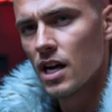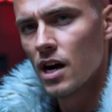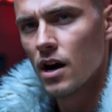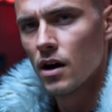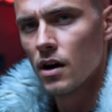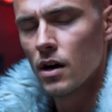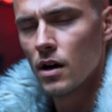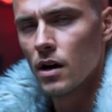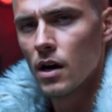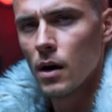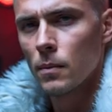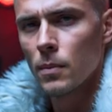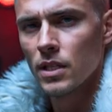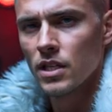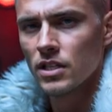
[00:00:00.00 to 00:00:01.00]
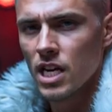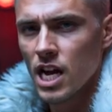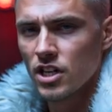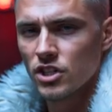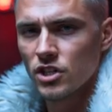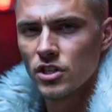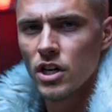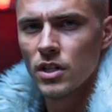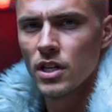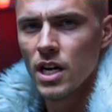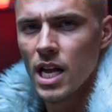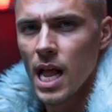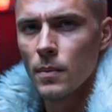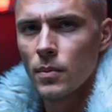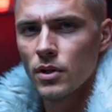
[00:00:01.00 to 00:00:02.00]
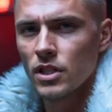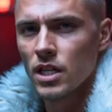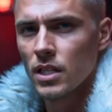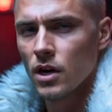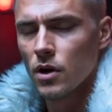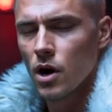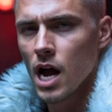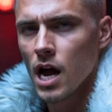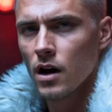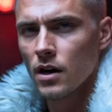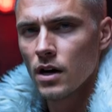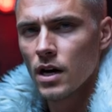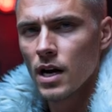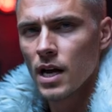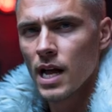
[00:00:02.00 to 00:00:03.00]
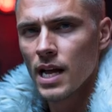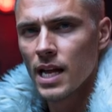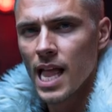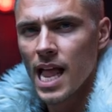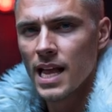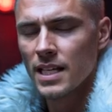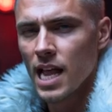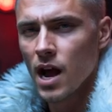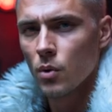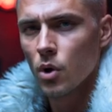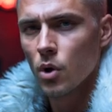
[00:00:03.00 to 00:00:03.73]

there, but the textures on the camels and the crowd lack that